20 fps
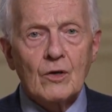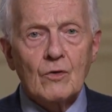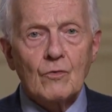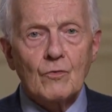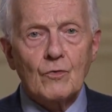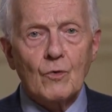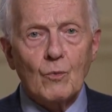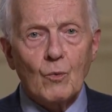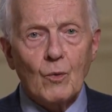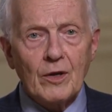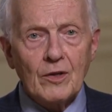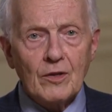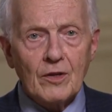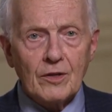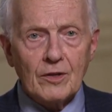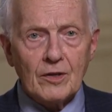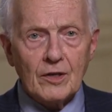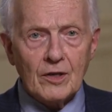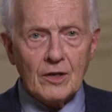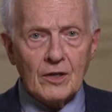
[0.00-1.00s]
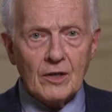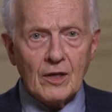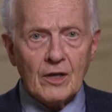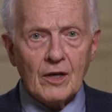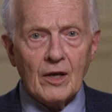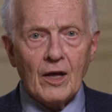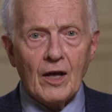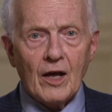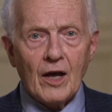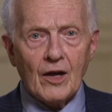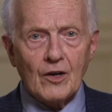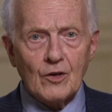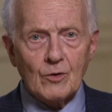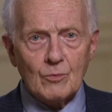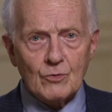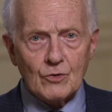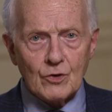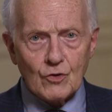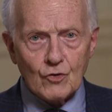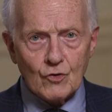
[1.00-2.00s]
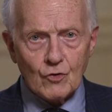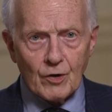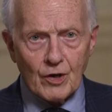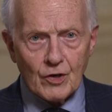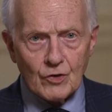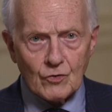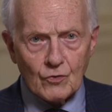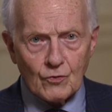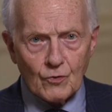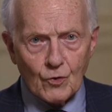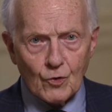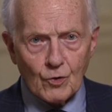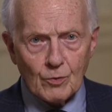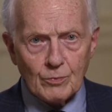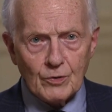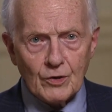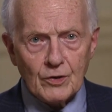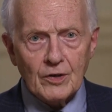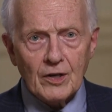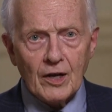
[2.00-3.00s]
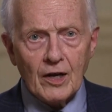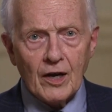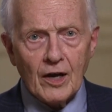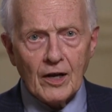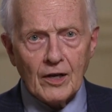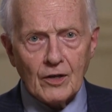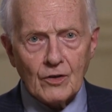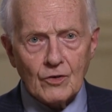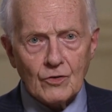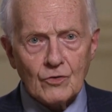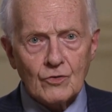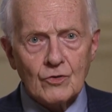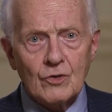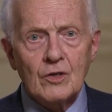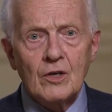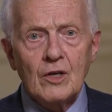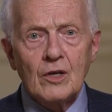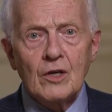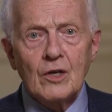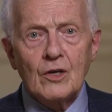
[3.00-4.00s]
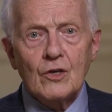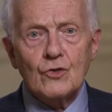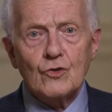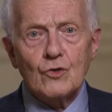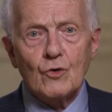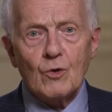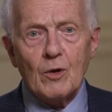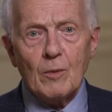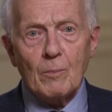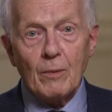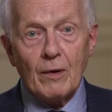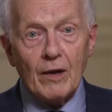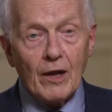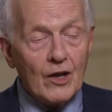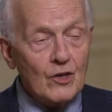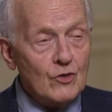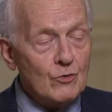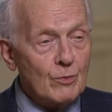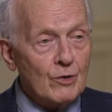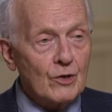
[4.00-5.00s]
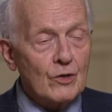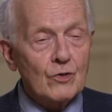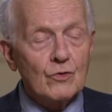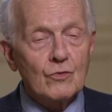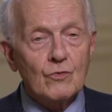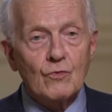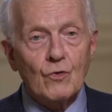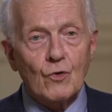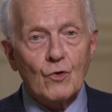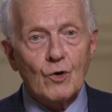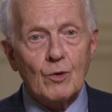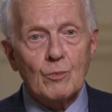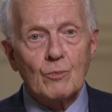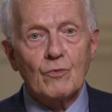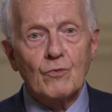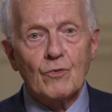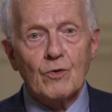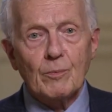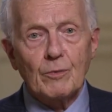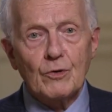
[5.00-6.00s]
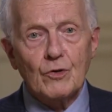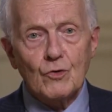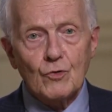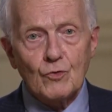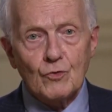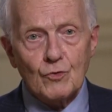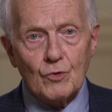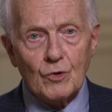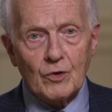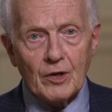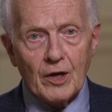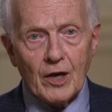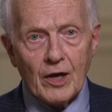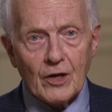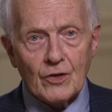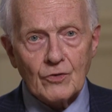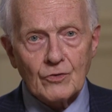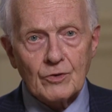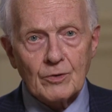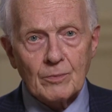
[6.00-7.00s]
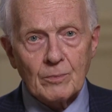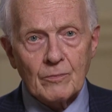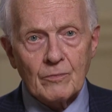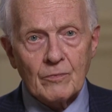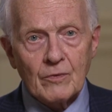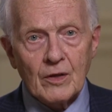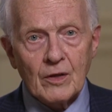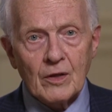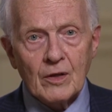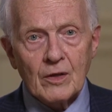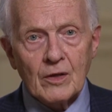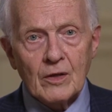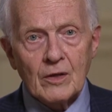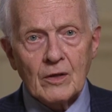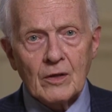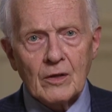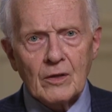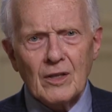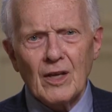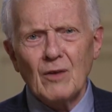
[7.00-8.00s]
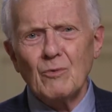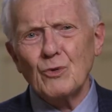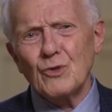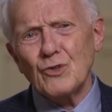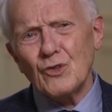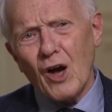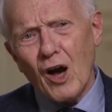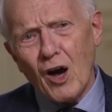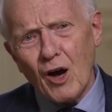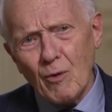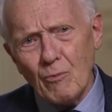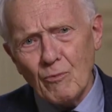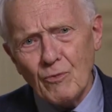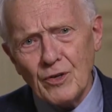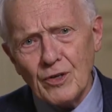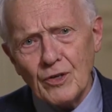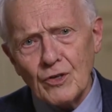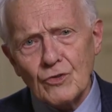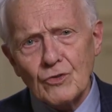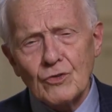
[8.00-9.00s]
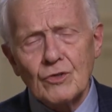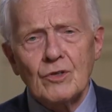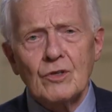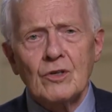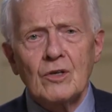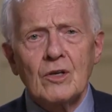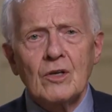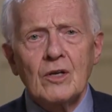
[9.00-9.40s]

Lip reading: For one thing, atoms are transformed into ions, so a plasma is formed from a neutral gas. That was obvious.